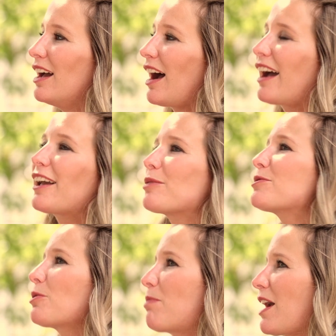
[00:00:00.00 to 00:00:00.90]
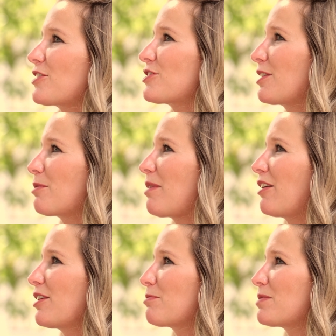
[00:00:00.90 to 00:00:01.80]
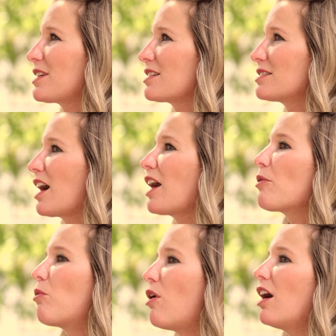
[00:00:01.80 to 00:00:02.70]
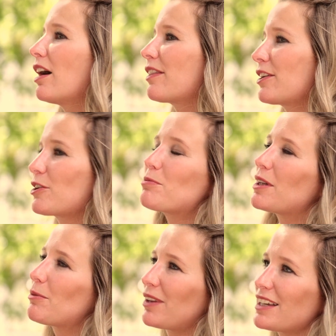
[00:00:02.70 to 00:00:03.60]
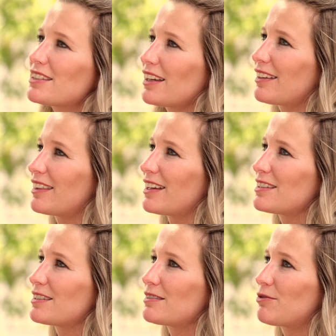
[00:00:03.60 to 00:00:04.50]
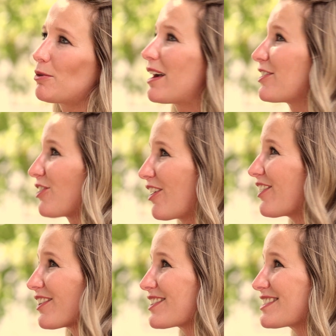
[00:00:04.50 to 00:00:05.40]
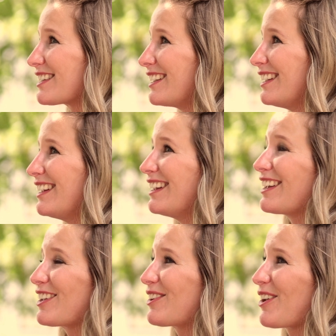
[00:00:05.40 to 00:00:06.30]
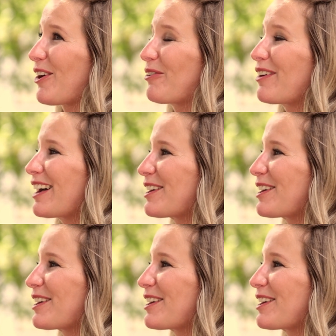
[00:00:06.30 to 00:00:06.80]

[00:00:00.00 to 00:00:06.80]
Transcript: I am so passionate about it, because I want there to be a place like this for my daughters, you know,